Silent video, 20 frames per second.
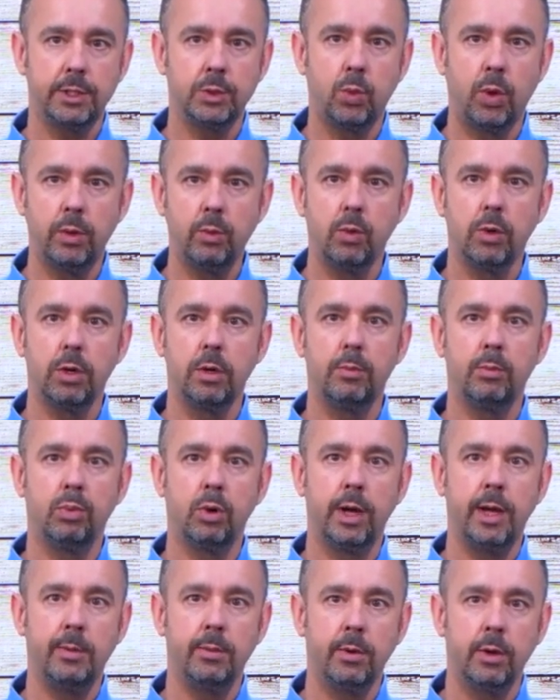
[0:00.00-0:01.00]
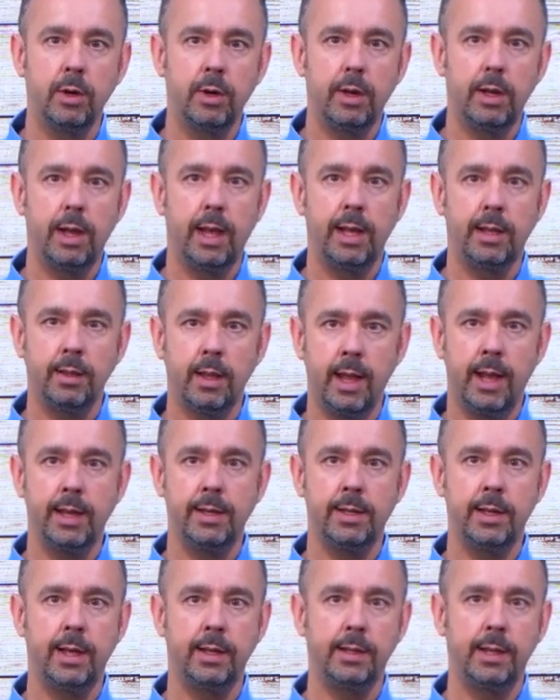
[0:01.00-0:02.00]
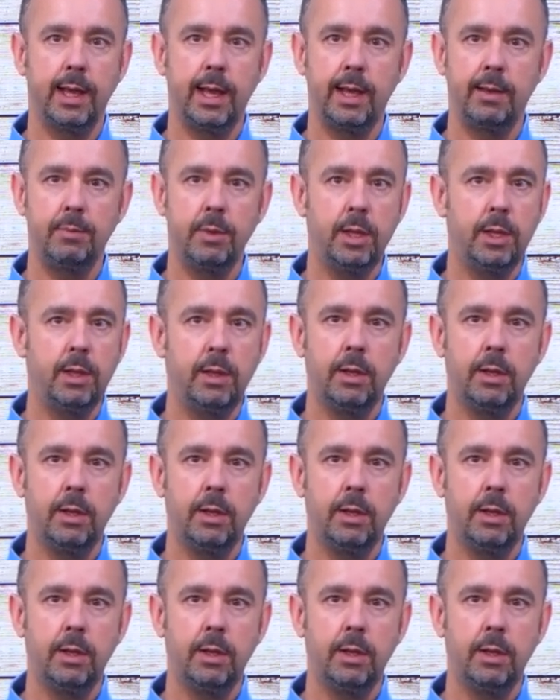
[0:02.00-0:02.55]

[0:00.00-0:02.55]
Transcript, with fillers: It's one word, braeburnonline.com.